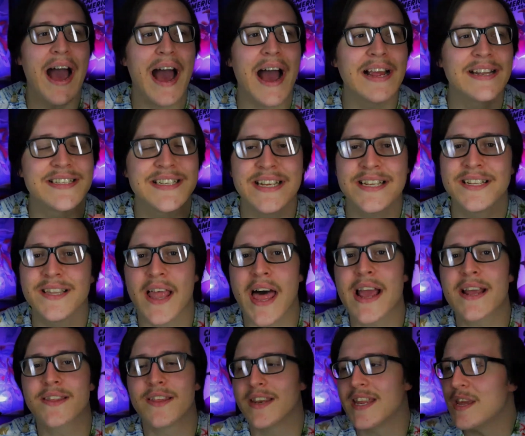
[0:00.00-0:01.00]
I didn't
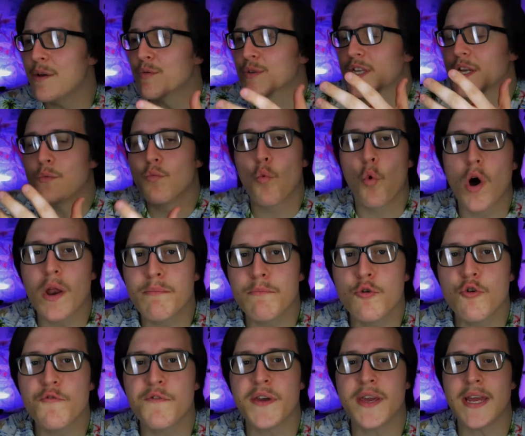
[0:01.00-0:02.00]
like that he was in one
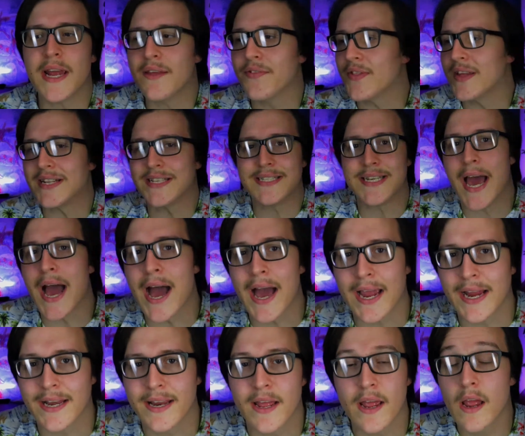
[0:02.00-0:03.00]
movie and then
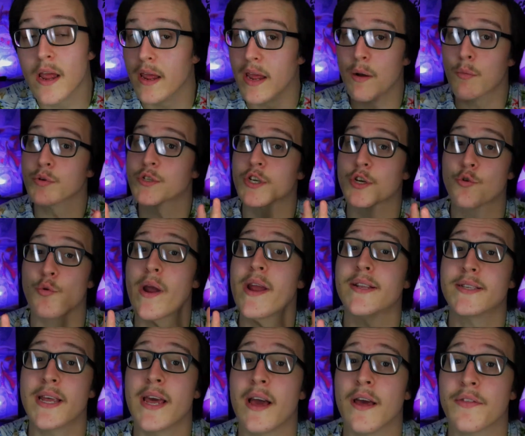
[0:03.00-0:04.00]
died. It was a great
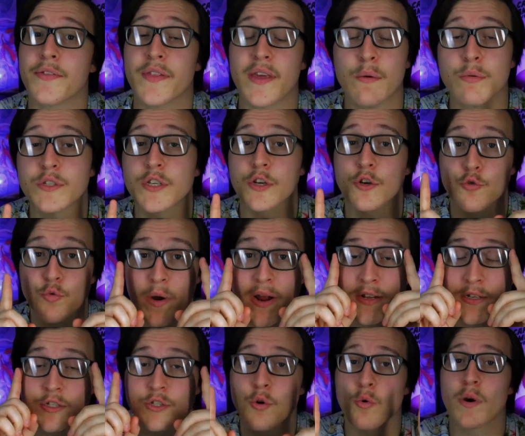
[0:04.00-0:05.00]
death, it was a
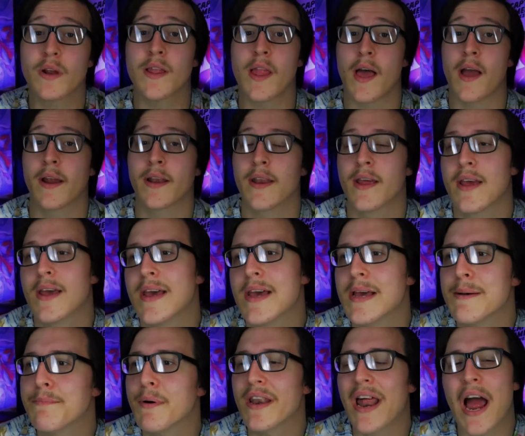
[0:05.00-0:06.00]
great storyline,
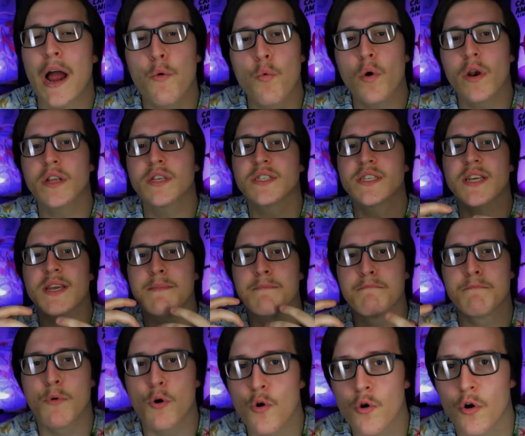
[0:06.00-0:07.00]
but I want to see
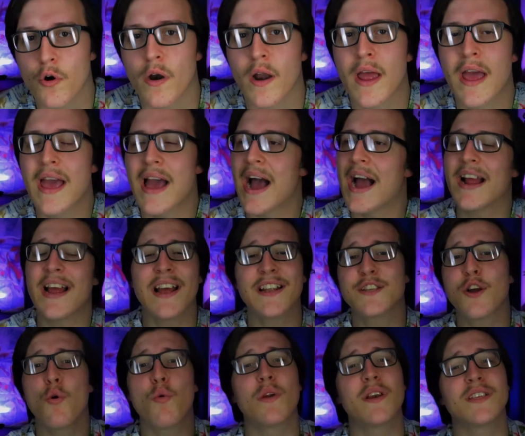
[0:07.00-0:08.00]
him more. I
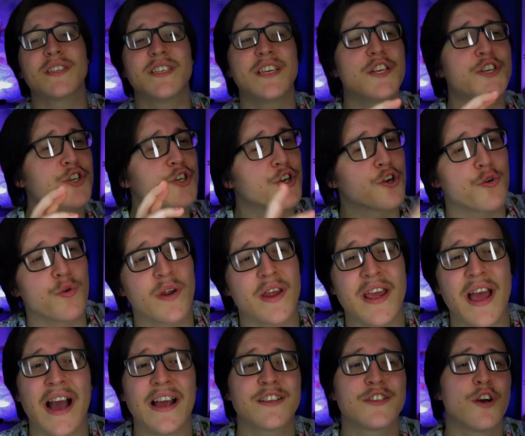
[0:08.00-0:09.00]
don't want to see
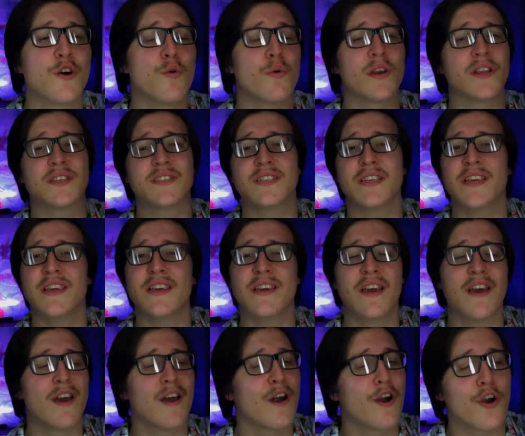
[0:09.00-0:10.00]
Shuri. I don't want to see
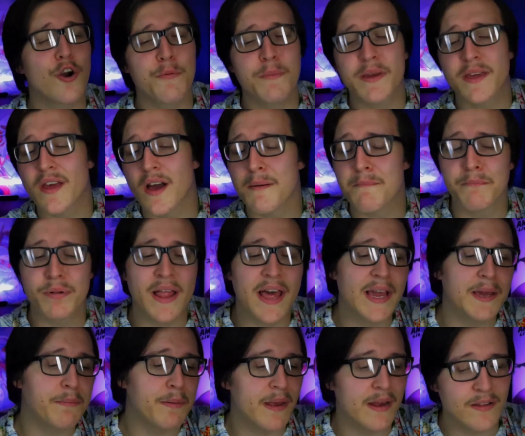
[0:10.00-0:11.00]
her become
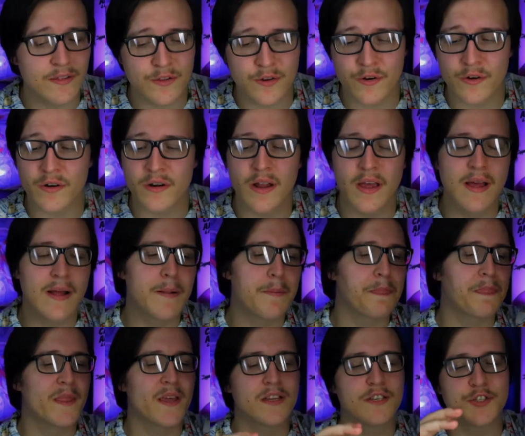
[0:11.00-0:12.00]
Black Panther.
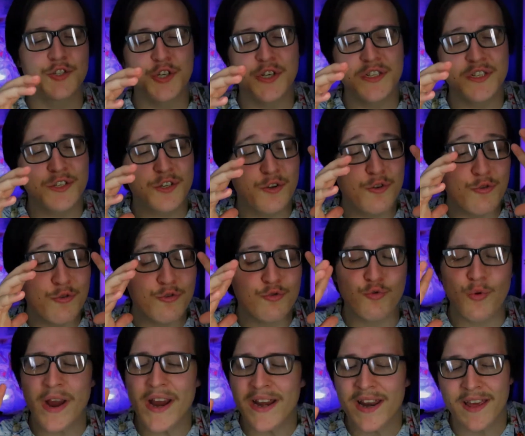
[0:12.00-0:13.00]
She's too
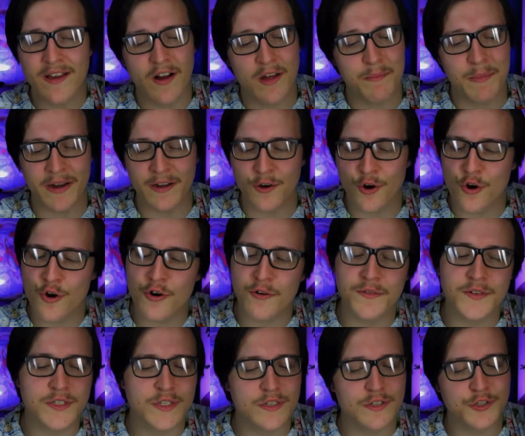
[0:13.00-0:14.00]
grating on my nerves.